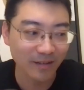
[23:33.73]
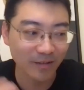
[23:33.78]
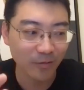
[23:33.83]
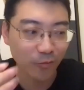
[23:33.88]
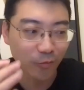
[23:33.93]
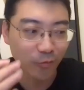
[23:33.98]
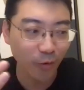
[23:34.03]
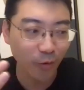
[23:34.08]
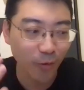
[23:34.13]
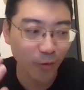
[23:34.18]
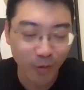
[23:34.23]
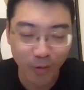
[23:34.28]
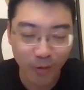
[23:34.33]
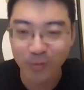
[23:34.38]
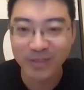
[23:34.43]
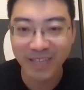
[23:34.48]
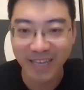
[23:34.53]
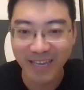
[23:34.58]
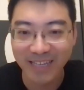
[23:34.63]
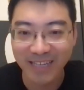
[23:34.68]
real
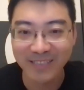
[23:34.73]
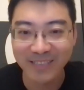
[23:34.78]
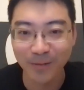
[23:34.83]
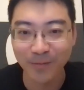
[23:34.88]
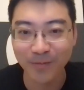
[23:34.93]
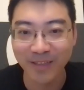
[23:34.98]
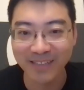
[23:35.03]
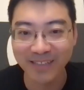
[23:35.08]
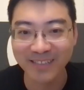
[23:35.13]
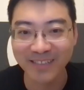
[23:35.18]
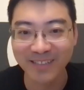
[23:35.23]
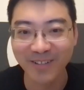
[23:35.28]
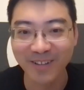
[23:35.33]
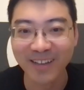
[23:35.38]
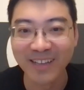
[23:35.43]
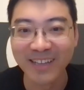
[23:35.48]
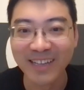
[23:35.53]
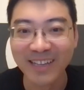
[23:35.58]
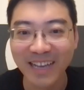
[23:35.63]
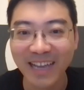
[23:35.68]
use case of that,
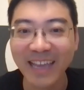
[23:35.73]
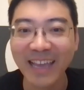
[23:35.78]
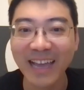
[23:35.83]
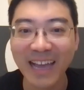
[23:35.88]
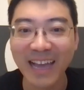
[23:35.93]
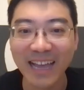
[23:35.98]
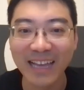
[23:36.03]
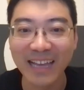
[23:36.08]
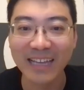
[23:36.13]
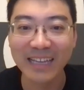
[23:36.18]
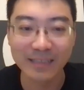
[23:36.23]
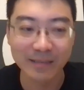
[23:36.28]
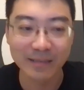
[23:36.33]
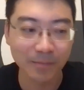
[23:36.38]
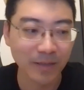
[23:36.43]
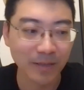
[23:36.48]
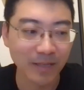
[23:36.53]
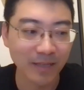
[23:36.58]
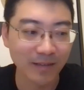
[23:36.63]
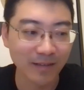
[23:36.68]
AI is
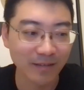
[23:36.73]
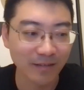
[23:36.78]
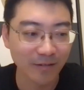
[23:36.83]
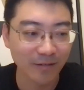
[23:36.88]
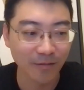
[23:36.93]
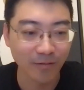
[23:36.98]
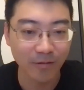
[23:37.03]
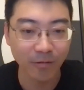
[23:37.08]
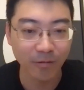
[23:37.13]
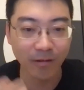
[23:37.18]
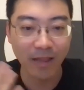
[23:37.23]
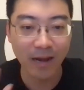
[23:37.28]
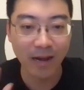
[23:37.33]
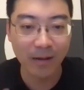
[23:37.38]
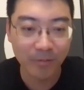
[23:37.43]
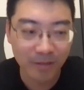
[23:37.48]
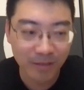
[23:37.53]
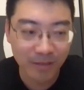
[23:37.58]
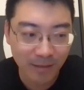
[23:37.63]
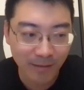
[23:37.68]
being,
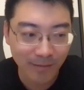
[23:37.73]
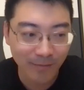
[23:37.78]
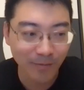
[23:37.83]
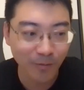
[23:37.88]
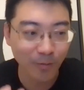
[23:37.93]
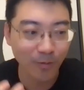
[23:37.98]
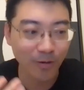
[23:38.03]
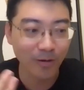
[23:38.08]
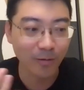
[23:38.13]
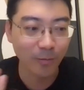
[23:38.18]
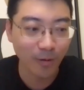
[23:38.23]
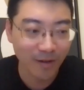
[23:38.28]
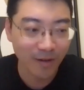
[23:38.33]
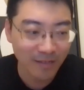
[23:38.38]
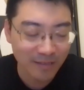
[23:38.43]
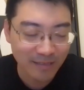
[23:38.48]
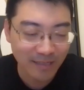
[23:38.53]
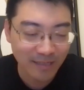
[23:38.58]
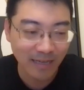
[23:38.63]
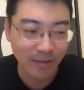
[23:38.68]
collaborative or
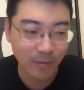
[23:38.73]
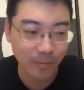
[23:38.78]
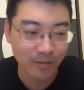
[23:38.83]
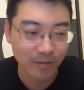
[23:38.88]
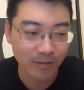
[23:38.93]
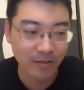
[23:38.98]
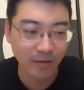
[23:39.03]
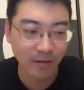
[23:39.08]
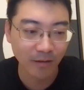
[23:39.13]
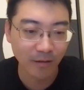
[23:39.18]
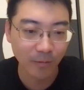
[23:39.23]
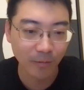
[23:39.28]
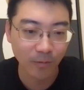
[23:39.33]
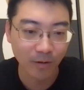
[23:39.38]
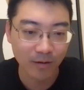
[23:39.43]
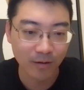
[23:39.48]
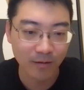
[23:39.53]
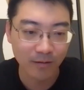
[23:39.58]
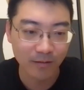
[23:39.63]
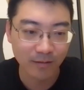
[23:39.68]
working together with another
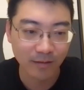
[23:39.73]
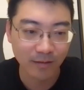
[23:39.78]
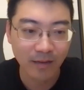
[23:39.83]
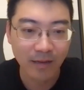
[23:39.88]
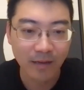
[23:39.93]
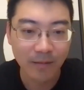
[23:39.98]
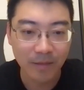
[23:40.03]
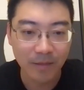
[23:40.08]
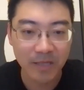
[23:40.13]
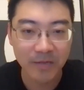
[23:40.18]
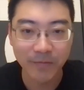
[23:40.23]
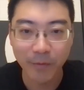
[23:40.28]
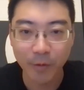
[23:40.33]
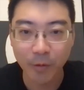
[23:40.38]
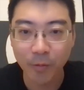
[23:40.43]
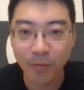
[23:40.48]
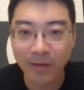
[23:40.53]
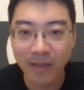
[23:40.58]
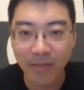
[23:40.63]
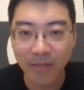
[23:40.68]
worker. But if you
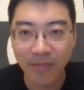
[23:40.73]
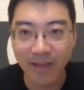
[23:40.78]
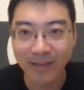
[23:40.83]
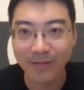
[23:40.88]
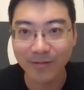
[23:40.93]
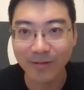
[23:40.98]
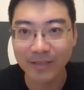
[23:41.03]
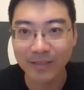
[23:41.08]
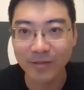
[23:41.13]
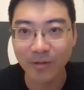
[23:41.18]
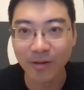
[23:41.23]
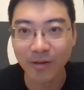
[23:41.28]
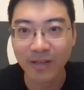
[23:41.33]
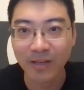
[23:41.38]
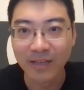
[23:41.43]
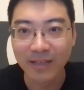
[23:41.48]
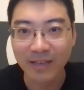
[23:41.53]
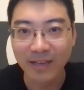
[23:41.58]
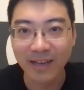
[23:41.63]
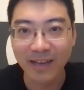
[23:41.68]
look at that, right, so
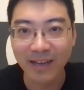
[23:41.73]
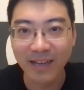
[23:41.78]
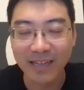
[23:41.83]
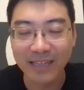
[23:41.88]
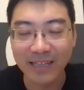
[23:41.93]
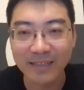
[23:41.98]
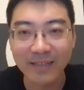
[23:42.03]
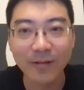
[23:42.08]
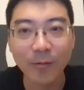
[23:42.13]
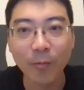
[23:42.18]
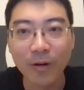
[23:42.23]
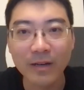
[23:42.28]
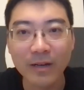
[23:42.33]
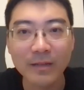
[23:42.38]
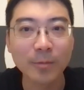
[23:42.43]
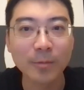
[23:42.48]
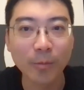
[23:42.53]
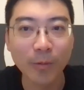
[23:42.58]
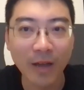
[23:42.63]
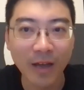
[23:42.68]
it
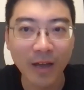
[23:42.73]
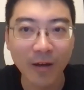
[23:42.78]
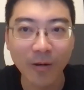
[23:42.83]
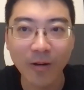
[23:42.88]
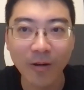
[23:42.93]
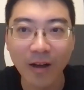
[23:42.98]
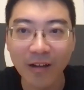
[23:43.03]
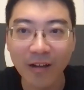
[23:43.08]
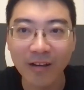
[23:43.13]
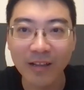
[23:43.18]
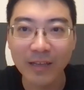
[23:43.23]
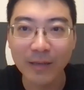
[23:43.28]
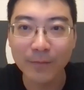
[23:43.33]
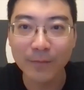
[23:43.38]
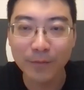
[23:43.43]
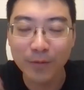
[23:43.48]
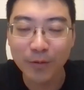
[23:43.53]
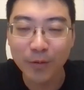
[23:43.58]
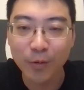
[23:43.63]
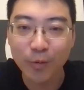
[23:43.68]
works well only
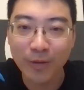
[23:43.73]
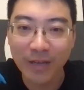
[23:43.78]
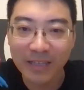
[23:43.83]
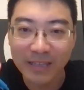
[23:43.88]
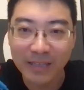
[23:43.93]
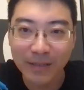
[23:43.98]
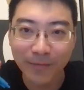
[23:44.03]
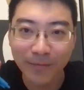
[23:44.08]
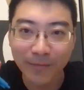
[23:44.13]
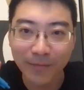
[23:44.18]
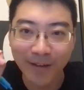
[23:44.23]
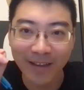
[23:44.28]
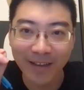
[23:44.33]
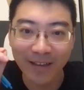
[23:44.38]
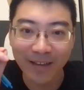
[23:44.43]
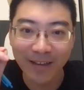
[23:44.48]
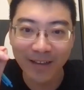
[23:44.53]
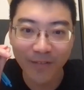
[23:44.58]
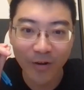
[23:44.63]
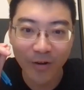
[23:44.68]
if you can define
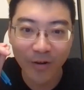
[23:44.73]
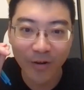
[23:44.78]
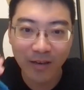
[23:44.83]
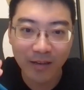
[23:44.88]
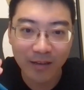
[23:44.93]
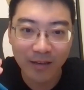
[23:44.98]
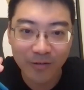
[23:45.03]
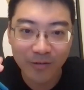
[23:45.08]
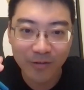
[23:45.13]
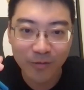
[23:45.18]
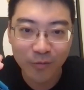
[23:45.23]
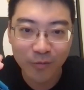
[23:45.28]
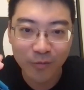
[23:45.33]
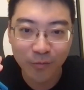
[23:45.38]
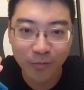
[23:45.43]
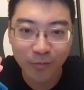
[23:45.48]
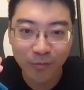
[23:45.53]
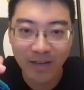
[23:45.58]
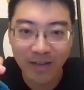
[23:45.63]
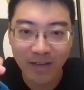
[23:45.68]
a very clear
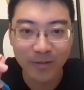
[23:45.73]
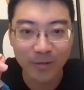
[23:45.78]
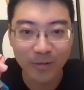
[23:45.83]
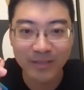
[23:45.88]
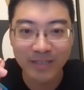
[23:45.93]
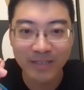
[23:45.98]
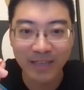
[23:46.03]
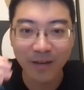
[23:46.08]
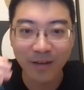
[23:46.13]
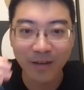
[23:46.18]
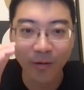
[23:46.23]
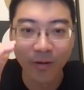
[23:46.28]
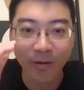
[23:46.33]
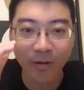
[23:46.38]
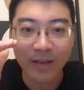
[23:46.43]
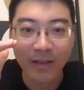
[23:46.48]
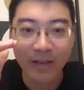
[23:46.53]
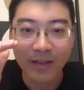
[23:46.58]
rule, right? You say, oh,